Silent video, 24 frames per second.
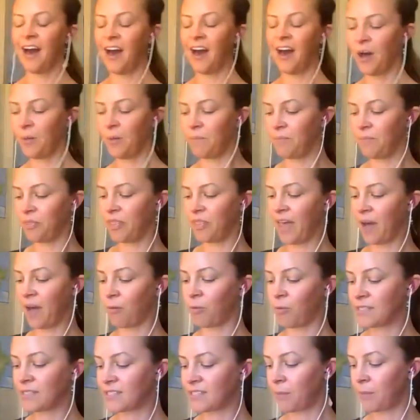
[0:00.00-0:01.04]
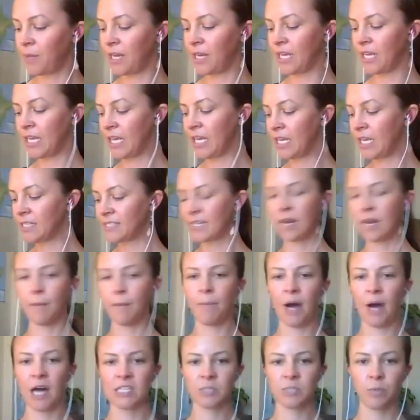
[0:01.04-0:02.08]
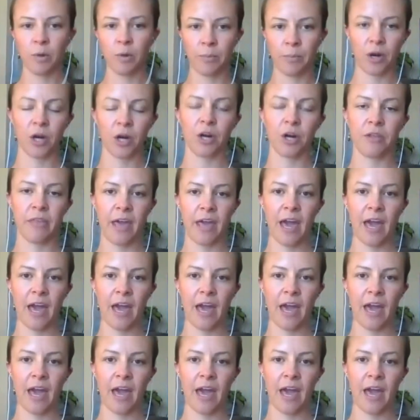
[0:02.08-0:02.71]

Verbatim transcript: um, that when somebody eats an impossible burger,